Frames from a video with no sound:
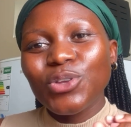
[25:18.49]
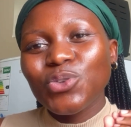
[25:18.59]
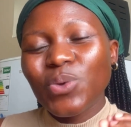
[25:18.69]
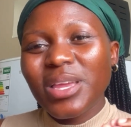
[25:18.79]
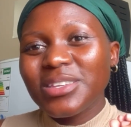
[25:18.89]

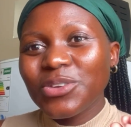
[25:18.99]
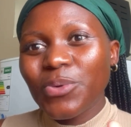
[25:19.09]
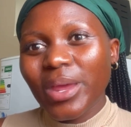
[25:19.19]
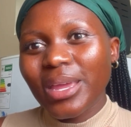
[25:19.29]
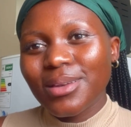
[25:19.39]
20
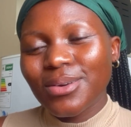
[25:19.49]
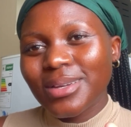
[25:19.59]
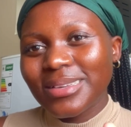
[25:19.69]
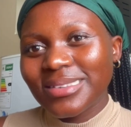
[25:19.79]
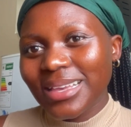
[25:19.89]
rand
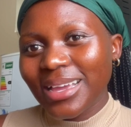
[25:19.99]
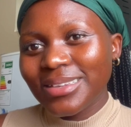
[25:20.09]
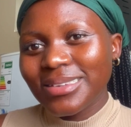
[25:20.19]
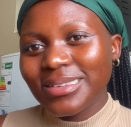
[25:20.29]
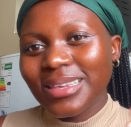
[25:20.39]
on a side
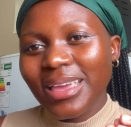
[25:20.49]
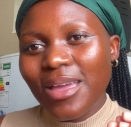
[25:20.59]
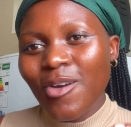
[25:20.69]
to say,